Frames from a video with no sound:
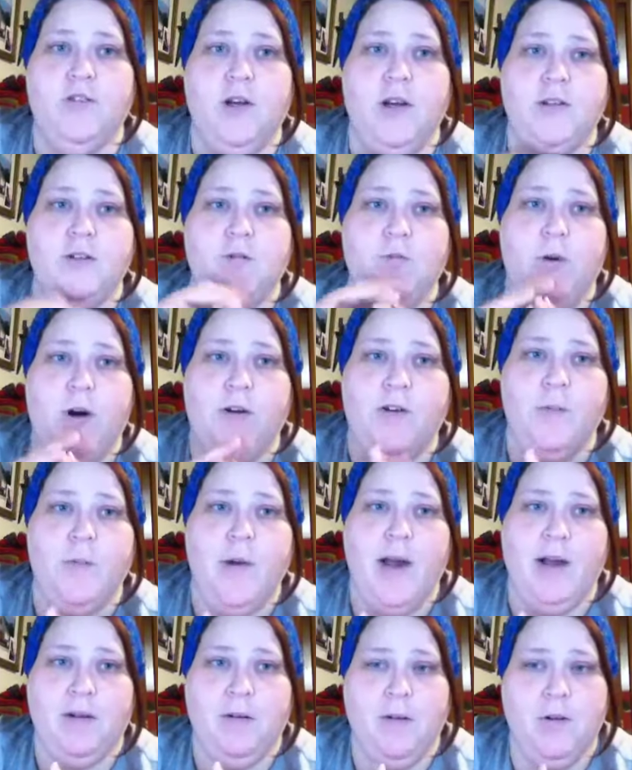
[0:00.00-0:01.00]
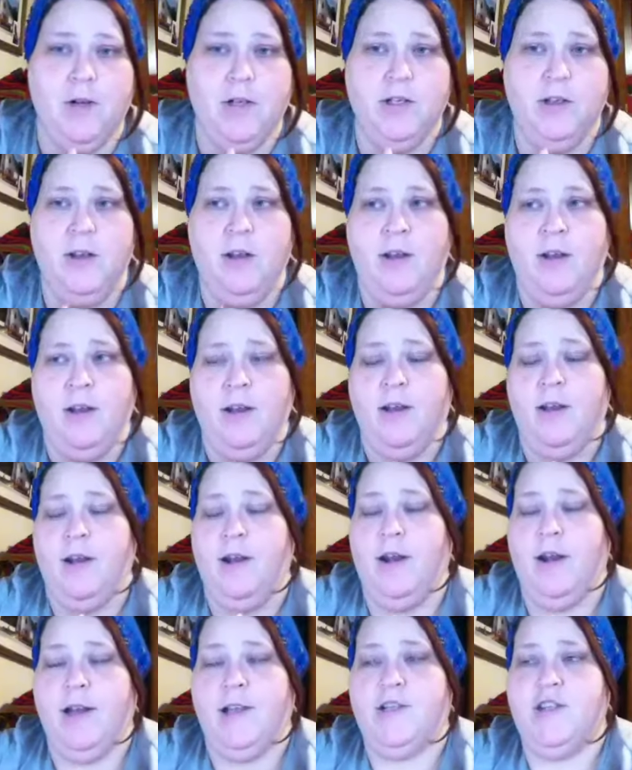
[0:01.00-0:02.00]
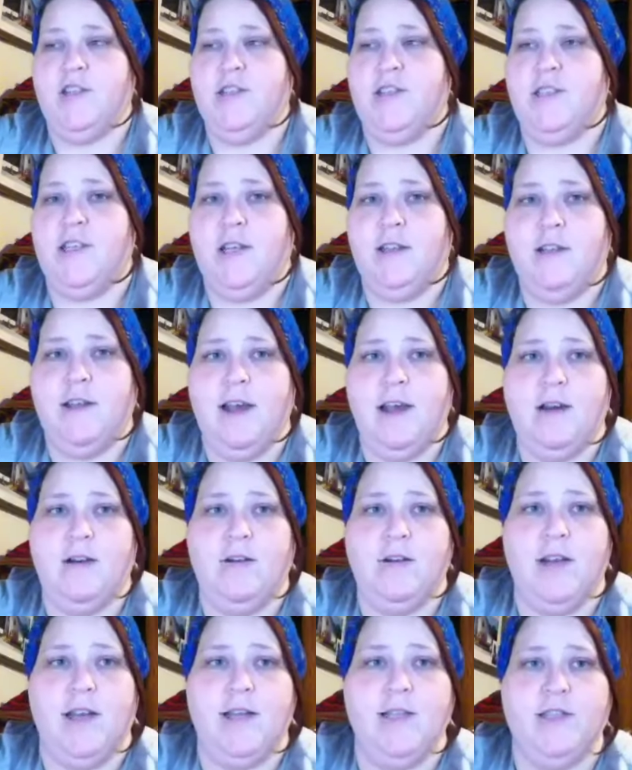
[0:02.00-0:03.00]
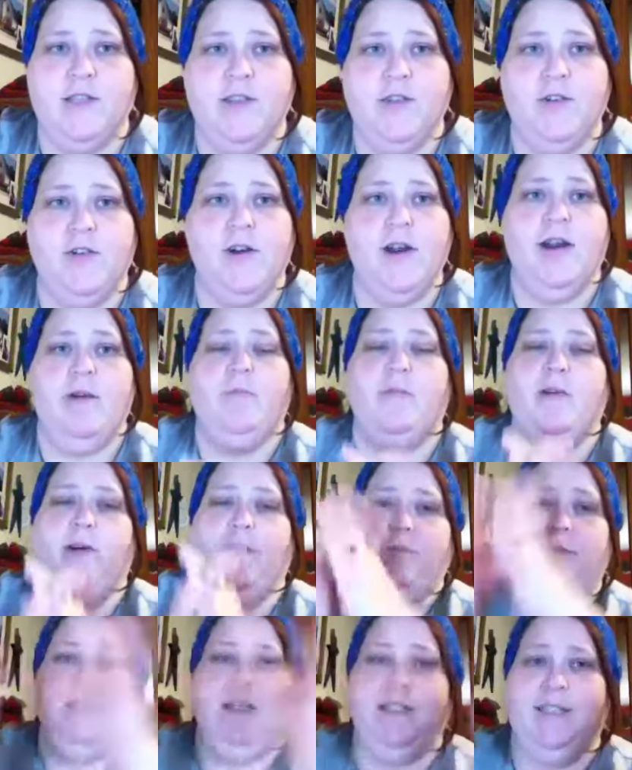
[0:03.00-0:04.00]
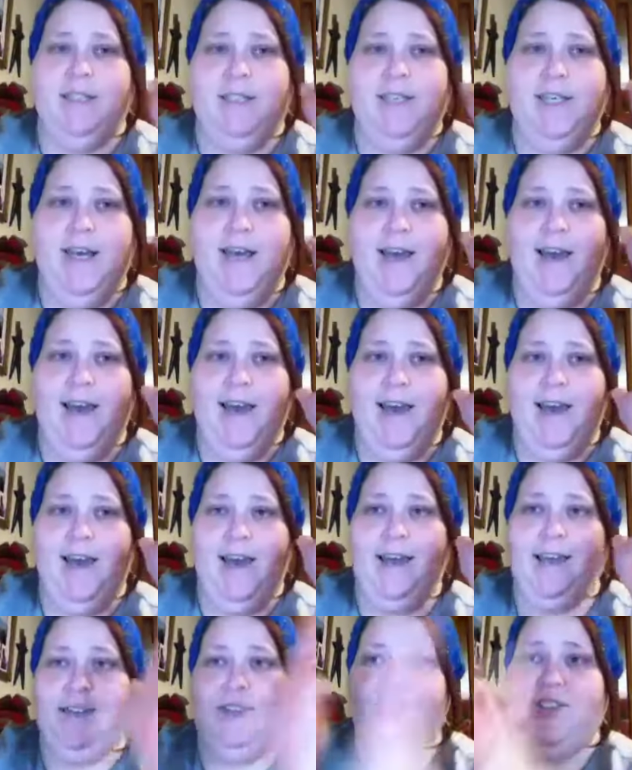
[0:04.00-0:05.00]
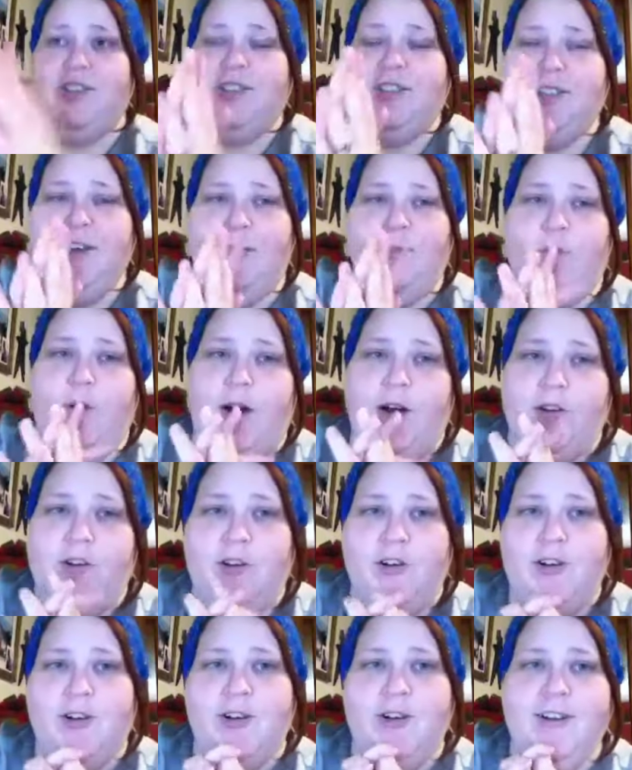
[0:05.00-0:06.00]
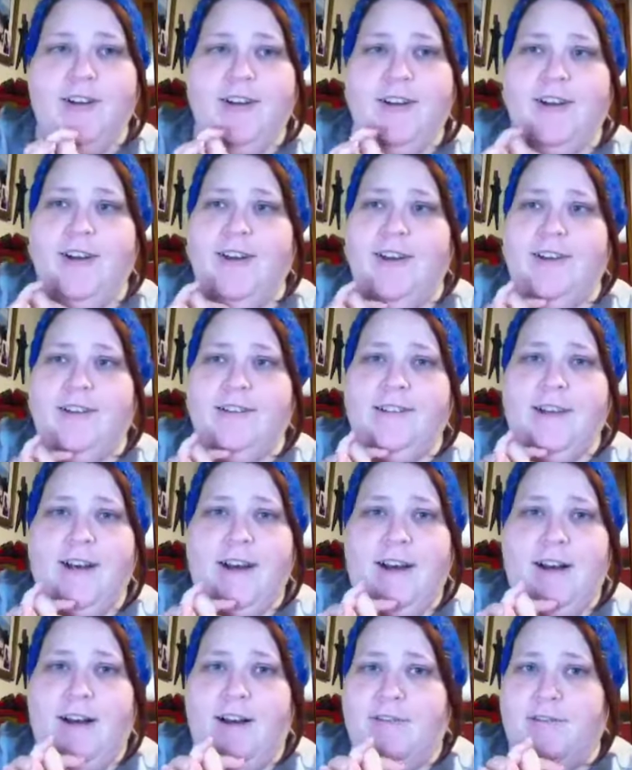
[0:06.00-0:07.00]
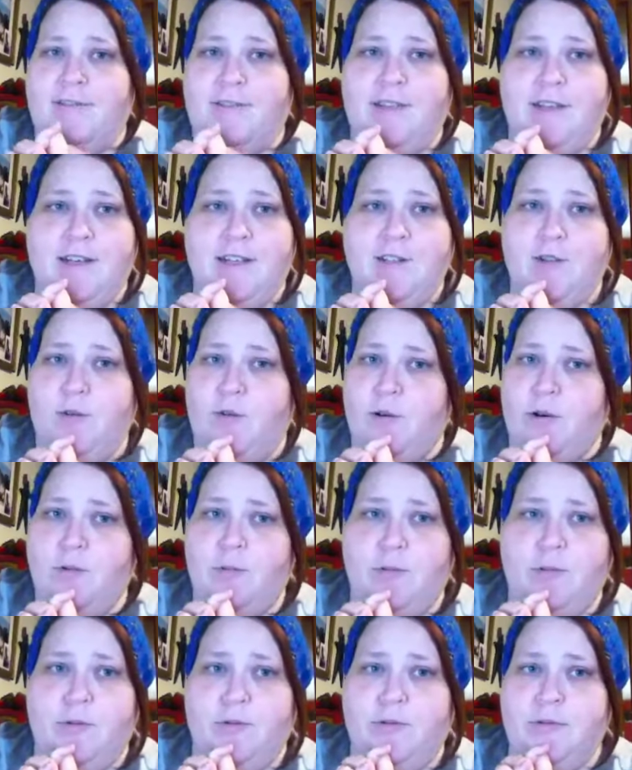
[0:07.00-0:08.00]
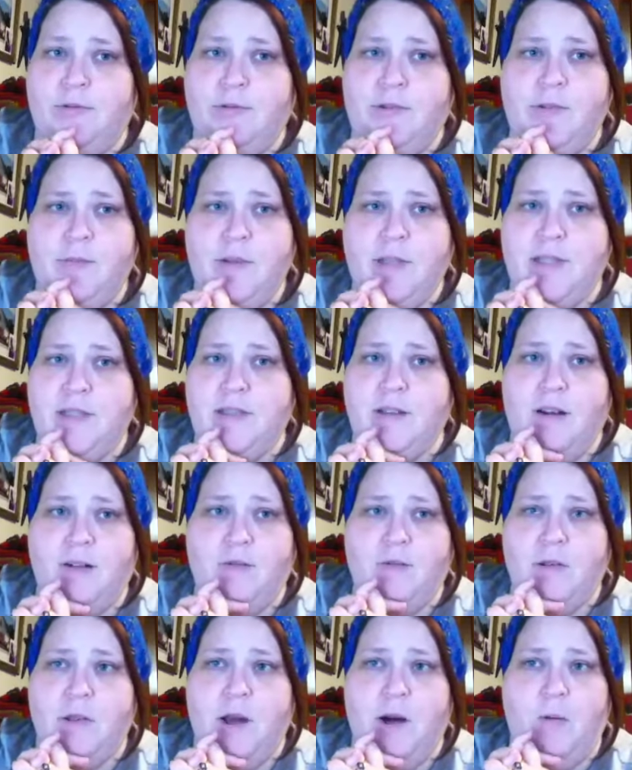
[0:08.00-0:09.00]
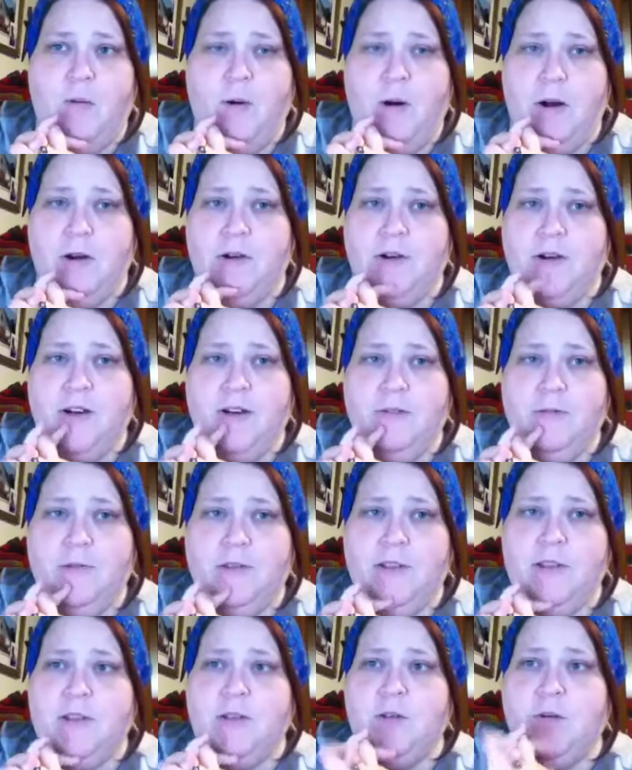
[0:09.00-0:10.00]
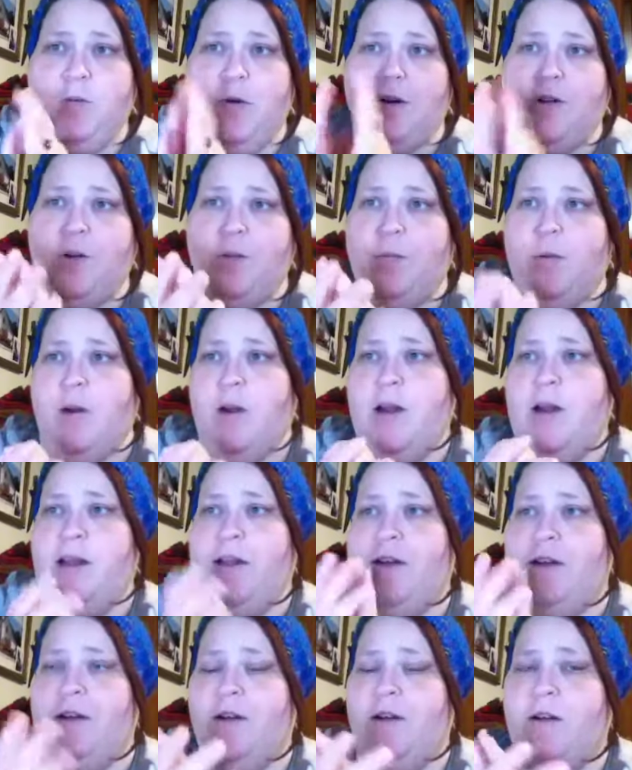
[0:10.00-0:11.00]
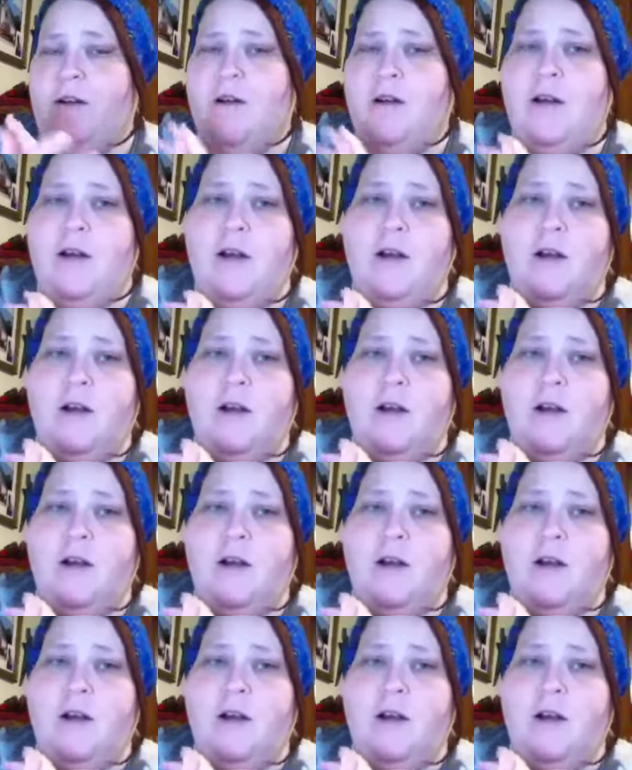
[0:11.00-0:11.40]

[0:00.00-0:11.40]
you got your water back on. I just seen that on Instagram and I'm like, yay, she's got water. That's horrible to be stuck without water when there's a water break or,